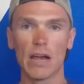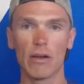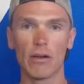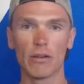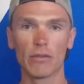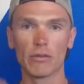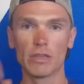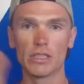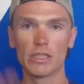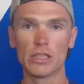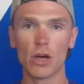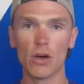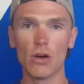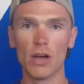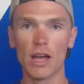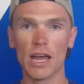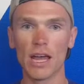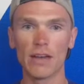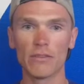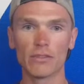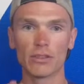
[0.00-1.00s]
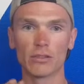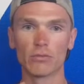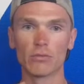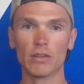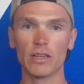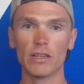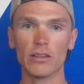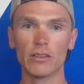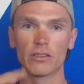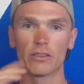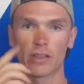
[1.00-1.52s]
However, we don't have the
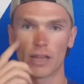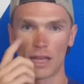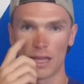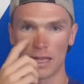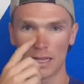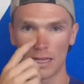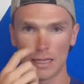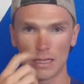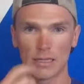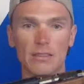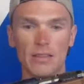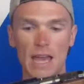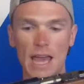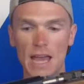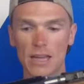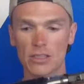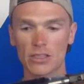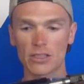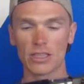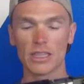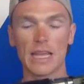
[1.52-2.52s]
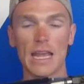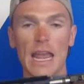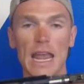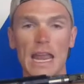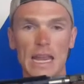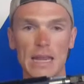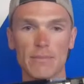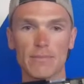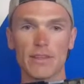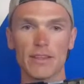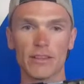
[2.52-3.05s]
rear sight to actually
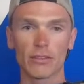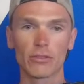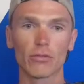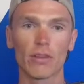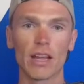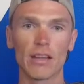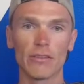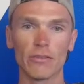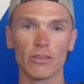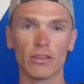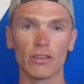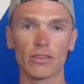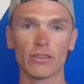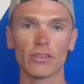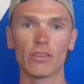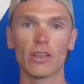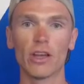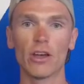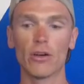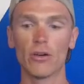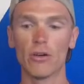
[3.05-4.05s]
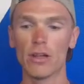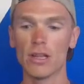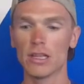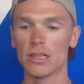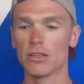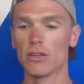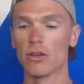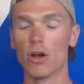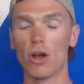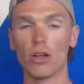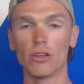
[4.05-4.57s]
aim this rifle.
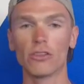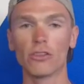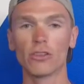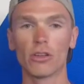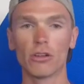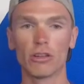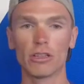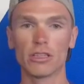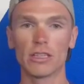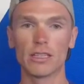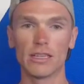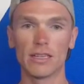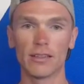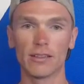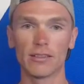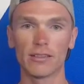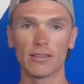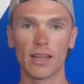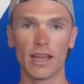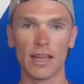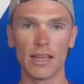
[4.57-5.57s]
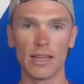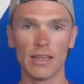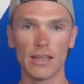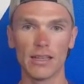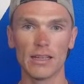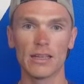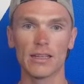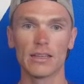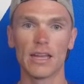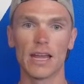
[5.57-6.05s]
So you're also going to need a sight.